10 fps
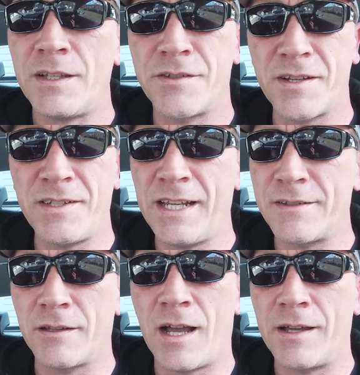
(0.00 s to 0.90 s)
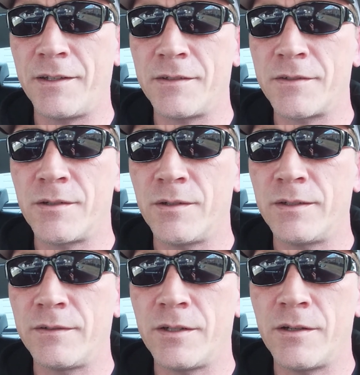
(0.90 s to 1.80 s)
It just needs a lot done to
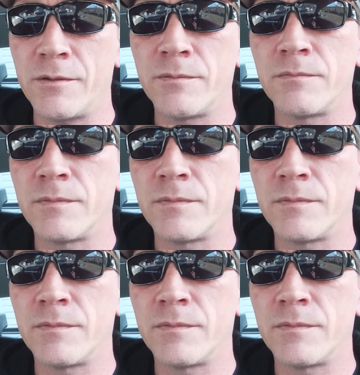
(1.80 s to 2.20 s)
it, you know.